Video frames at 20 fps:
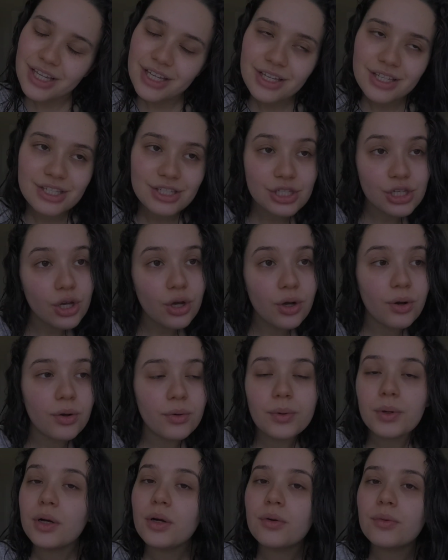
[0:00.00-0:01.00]

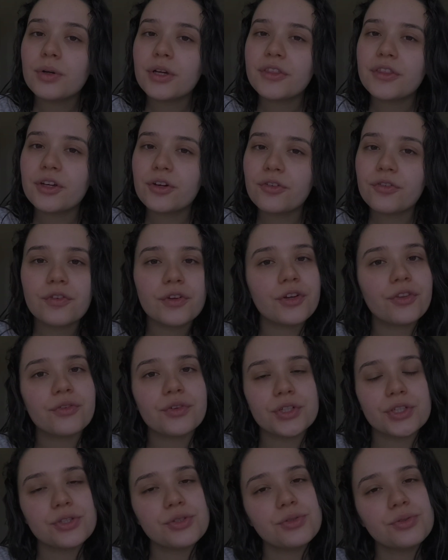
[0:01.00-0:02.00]
So, without further
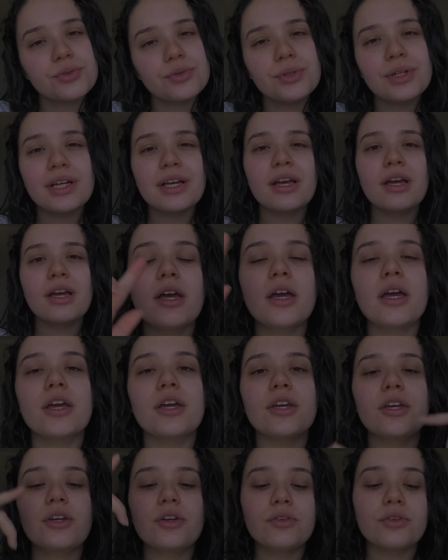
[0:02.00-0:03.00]
ado,
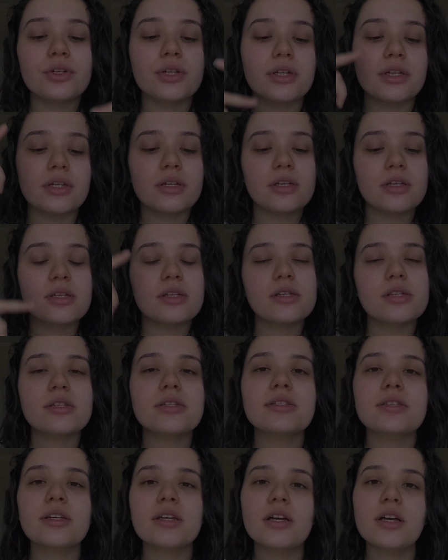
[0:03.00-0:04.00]
here
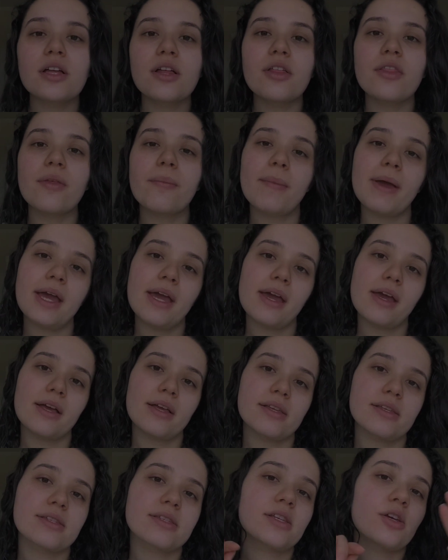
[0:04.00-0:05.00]
is the
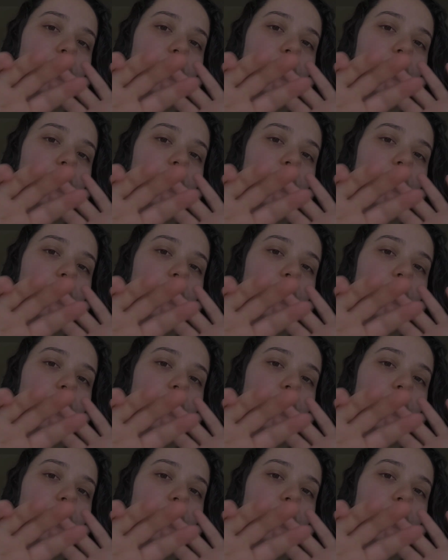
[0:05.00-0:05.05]
mask.